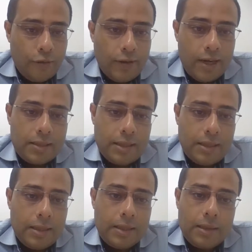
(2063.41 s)
whereas
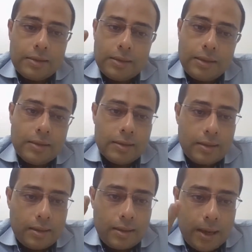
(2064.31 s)
eClerx
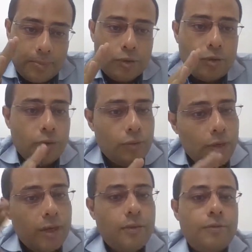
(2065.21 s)
is
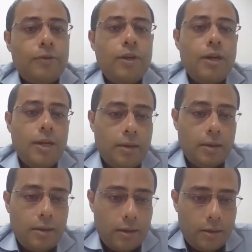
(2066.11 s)
absolutely
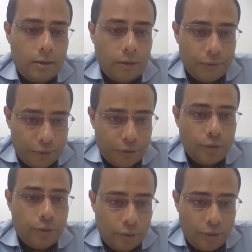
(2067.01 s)
fully
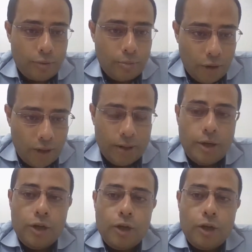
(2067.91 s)
offshore model.